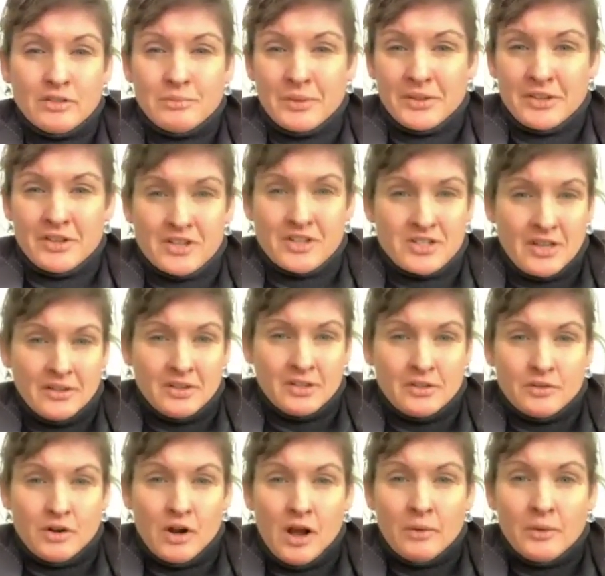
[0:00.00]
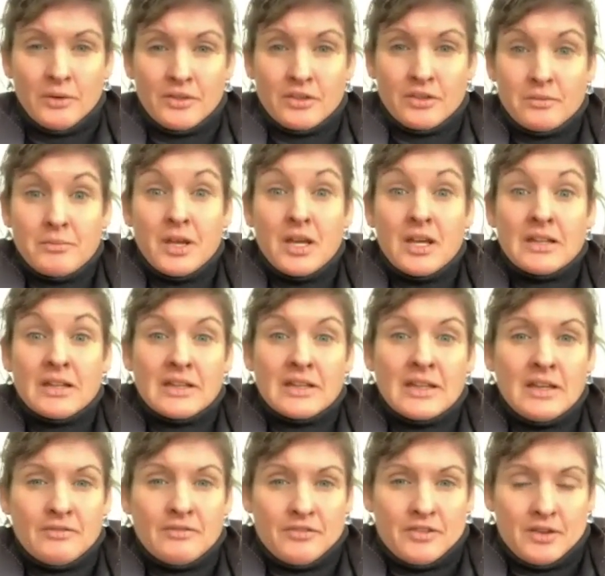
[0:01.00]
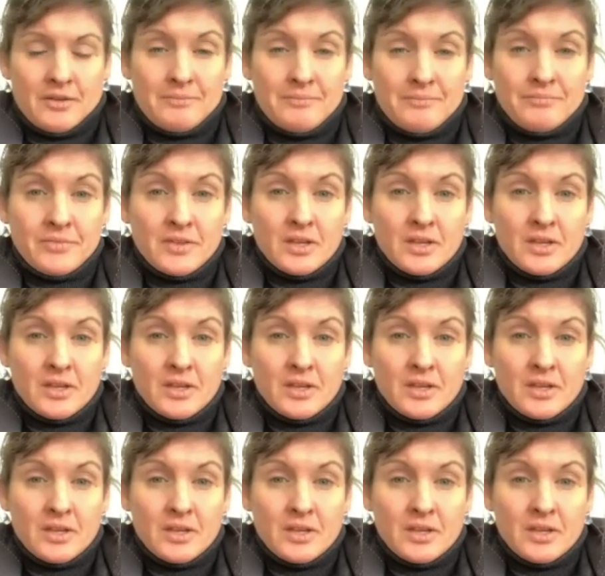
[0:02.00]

but there's nothing wrong with them. Leave them.